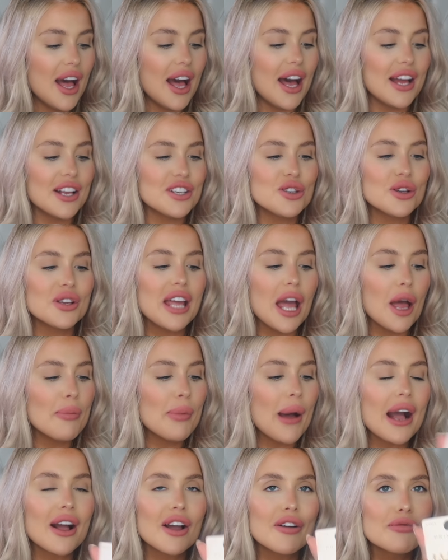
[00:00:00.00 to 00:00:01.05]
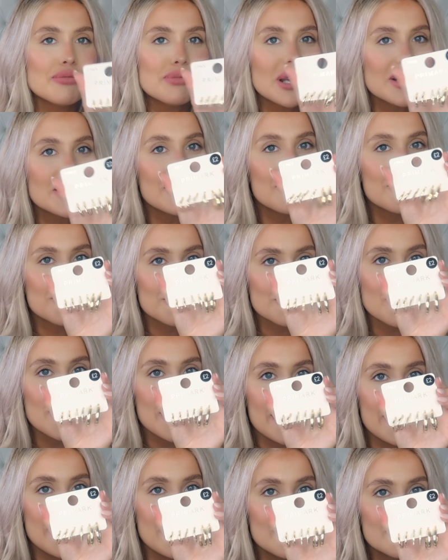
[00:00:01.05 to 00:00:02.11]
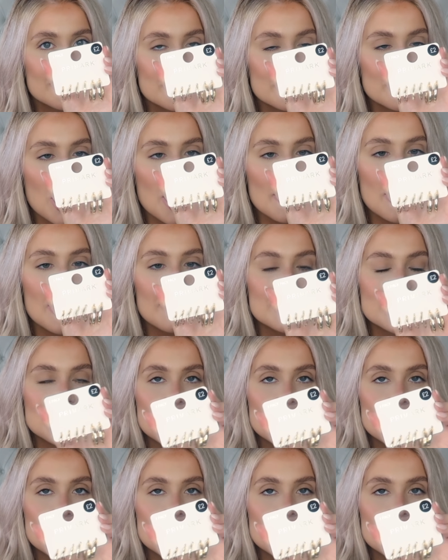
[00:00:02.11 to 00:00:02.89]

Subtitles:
And you can get a pack of bloody 3 from Primark for